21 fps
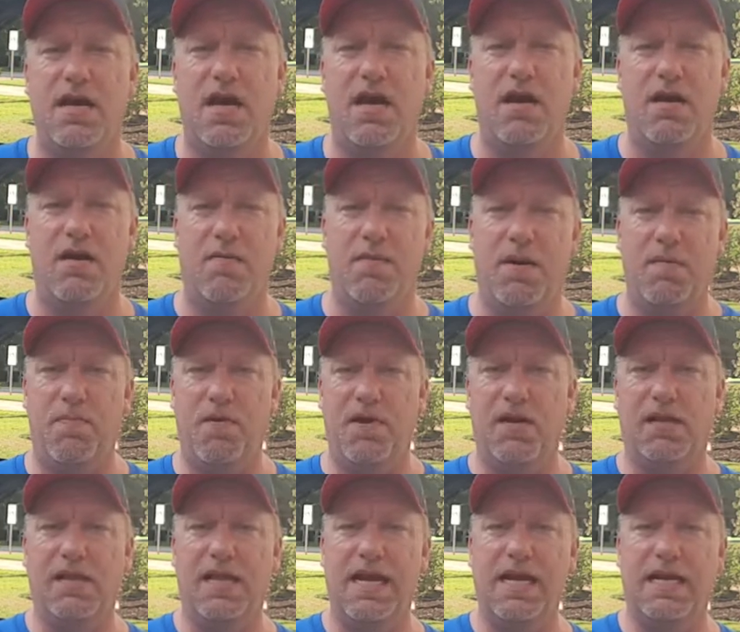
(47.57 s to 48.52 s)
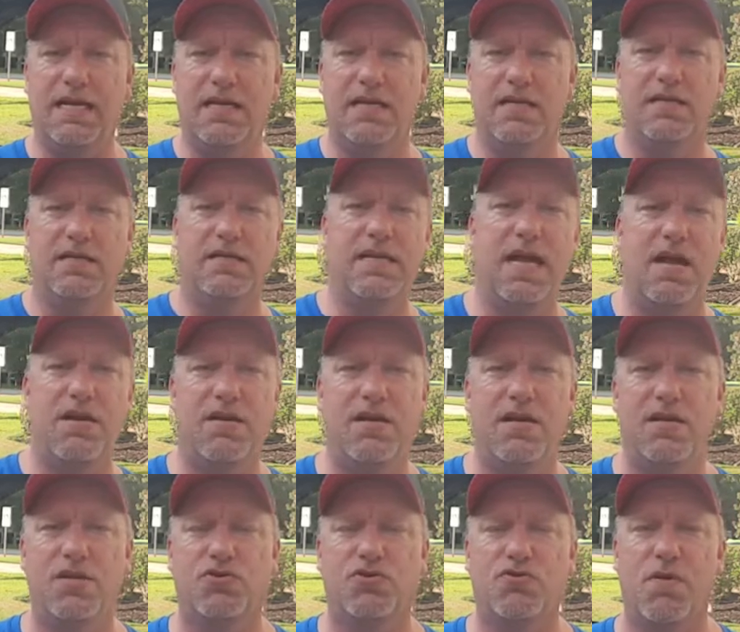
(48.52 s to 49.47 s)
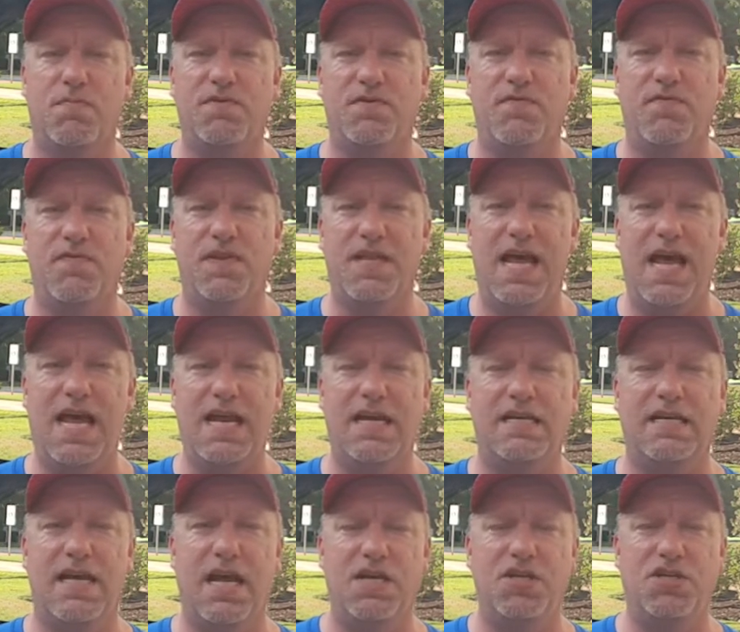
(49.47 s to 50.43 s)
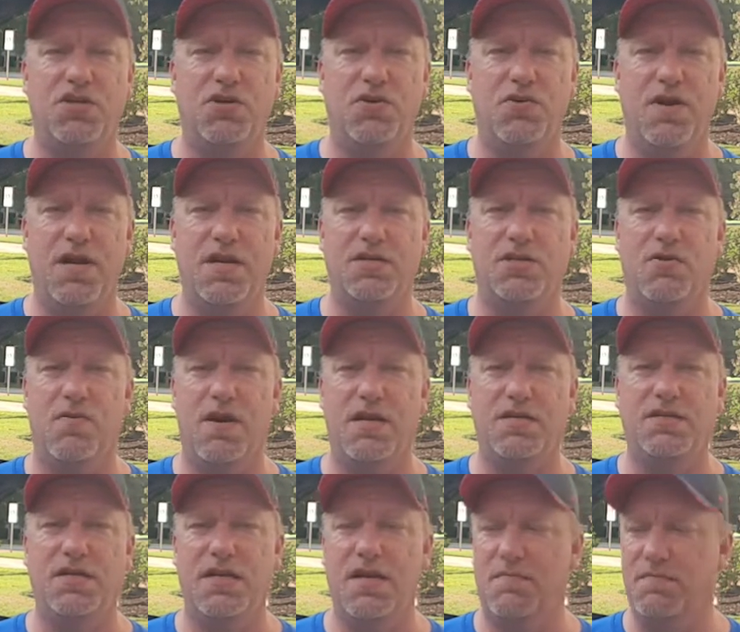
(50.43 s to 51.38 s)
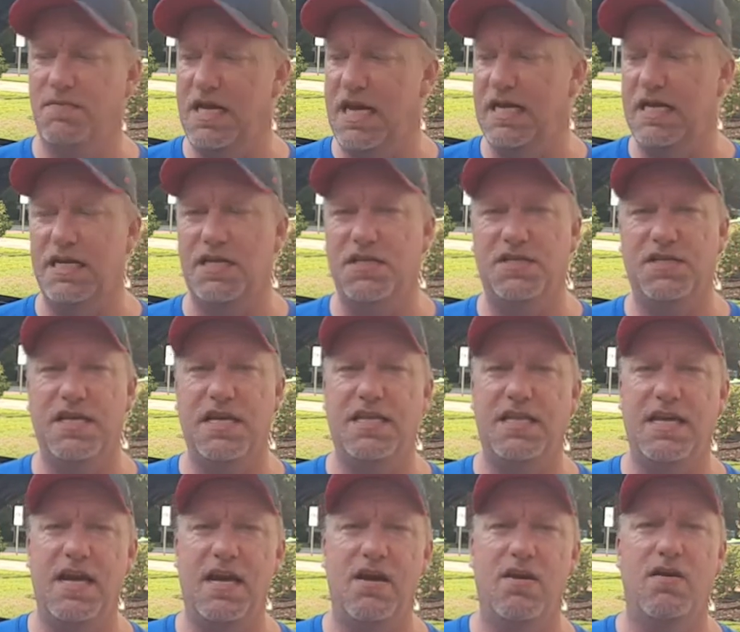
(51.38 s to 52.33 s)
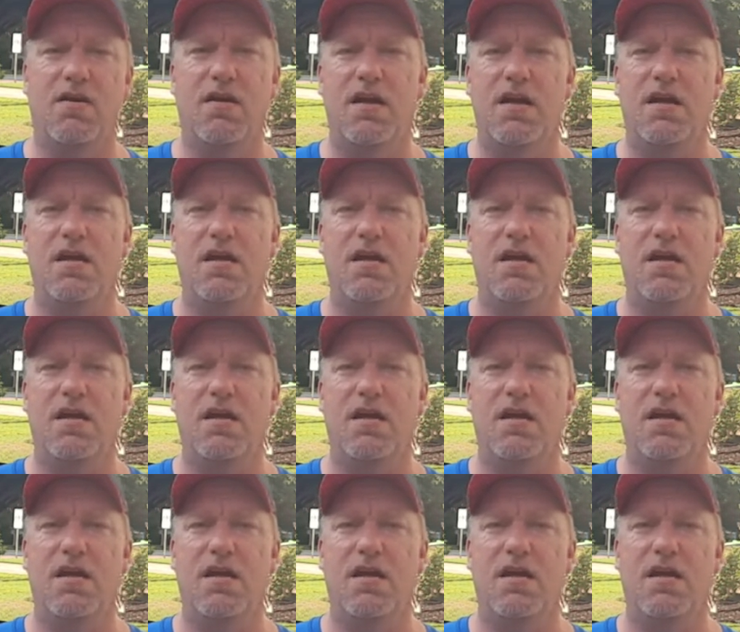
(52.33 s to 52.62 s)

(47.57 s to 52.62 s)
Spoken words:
I'm going to put a link down in the description for that, in case you're interested. I'm taking the Z there.